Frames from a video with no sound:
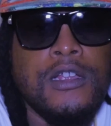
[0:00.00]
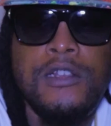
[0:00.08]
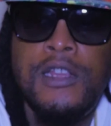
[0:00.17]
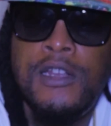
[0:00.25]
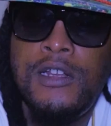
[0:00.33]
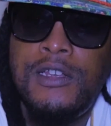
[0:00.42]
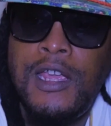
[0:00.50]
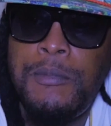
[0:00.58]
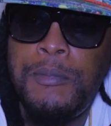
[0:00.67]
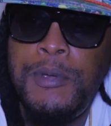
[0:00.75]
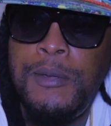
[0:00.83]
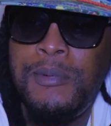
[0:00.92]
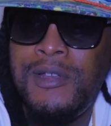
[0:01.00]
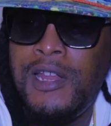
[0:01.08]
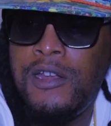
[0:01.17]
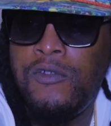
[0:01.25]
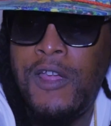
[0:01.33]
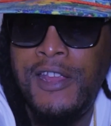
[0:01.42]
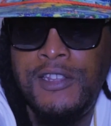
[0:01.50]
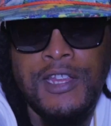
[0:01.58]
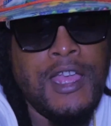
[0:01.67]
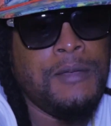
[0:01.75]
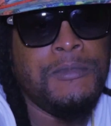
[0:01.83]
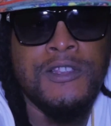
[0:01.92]
the type of people that write
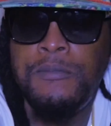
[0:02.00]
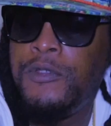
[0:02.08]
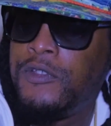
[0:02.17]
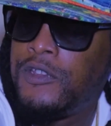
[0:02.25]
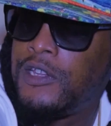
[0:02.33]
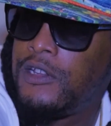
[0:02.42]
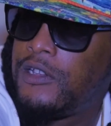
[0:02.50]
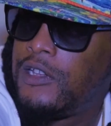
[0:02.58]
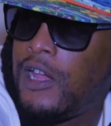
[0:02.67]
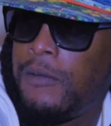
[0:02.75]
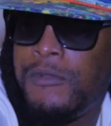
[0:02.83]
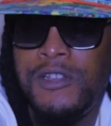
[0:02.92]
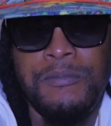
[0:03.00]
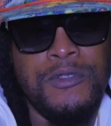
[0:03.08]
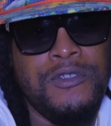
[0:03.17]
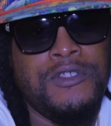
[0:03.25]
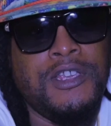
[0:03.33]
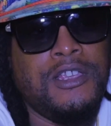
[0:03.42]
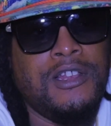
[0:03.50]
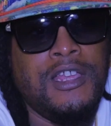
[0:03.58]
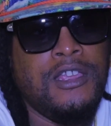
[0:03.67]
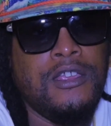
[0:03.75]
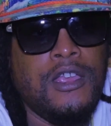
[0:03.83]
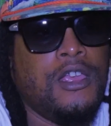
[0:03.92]
timeless music. Timeless music,
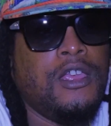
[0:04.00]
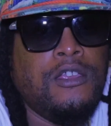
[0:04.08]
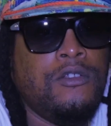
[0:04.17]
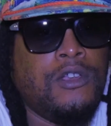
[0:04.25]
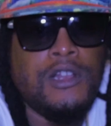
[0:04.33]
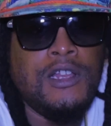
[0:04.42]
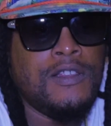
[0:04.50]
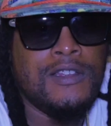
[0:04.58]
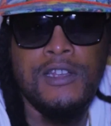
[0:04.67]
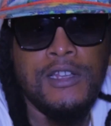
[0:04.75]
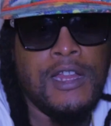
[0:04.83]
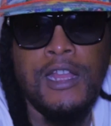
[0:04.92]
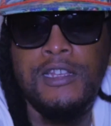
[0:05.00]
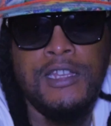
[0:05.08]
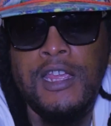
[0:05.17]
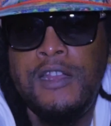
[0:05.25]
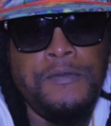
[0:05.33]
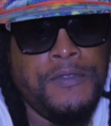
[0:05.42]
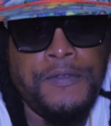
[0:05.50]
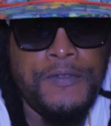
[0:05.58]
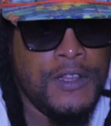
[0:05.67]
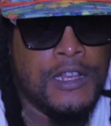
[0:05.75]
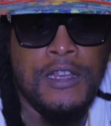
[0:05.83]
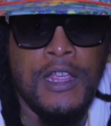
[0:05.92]
like you could listen to that 10,
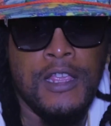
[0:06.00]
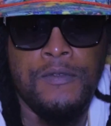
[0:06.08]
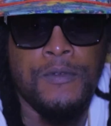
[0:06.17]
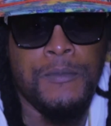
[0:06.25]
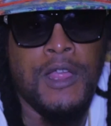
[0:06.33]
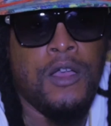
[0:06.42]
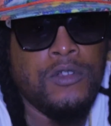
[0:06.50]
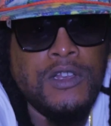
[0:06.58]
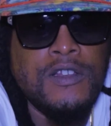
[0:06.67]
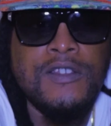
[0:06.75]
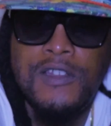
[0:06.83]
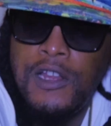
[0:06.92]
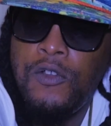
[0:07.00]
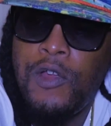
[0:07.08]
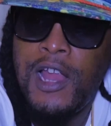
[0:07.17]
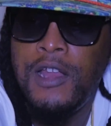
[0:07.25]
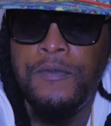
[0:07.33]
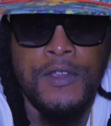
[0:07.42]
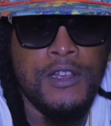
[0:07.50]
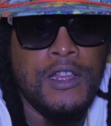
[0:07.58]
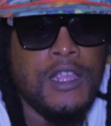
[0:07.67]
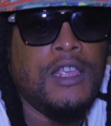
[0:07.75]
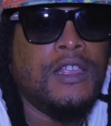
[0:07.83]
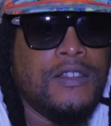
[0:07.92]
15 years from now and it's still relevant.
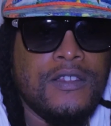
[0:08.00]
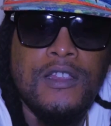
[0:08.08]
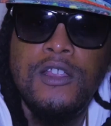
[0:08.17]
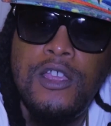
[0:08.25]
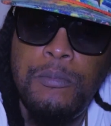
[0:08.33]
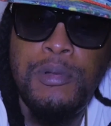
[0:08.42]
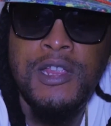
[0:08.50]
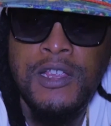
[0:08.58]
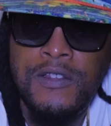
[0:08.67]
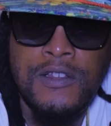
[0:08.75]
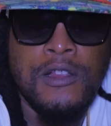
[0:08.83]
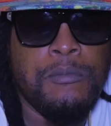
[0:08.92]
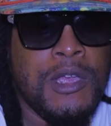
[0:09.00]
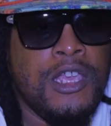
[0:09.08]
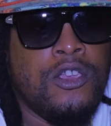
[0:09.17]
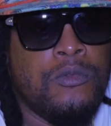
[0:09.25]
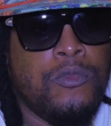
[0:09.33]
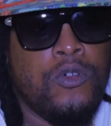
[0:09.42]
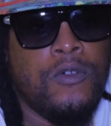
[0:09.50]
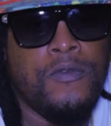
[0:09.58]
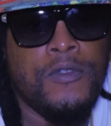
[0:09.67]
It still could play, still make you move,